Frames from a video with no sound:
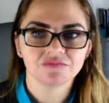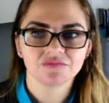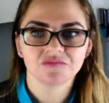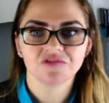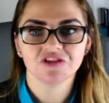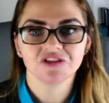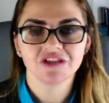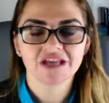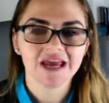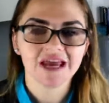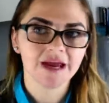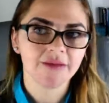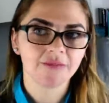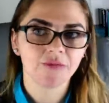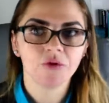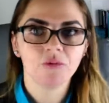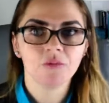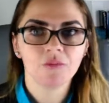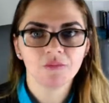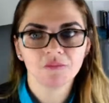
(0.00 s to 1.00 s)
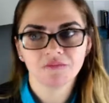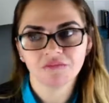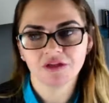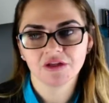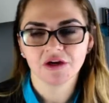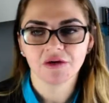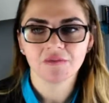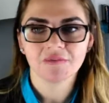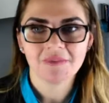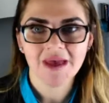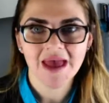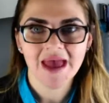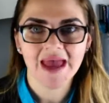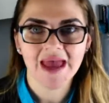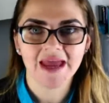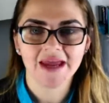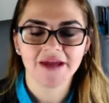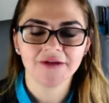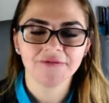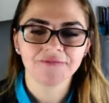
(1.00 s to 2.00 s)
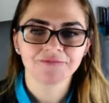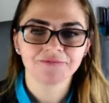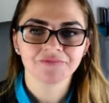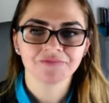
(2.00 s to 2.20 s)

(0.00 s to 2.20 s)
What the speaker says: you know, May.